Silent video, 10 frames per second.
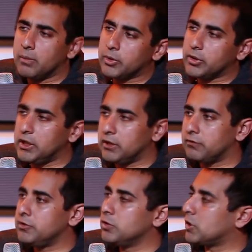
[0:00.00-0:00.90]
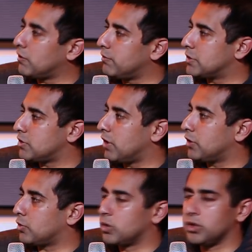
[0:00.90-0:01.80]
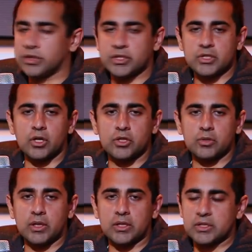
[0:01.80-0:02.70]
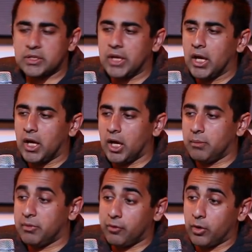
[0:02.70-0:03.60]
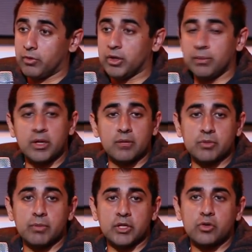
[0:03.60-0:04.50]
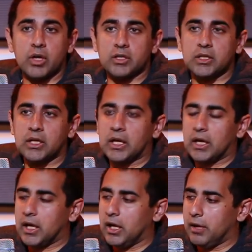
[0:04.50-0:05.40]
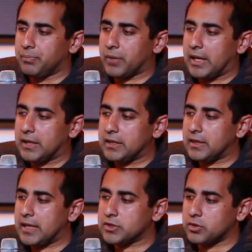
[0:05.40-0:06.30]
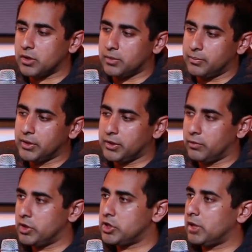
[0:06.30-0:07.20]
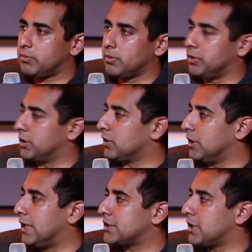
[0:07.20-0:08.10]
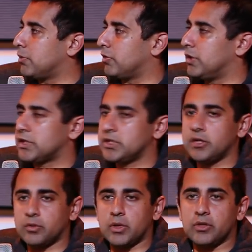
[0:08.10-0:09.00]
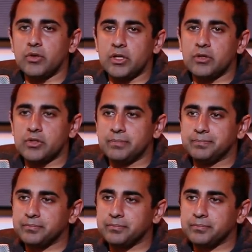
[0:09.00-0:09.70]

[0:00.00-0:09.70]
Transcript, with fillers: We only need a few governments around the world to start doing this before it really becomes a big trend. And I think that's going to completely reshape the political landscape over the next 10, 20, 30 years.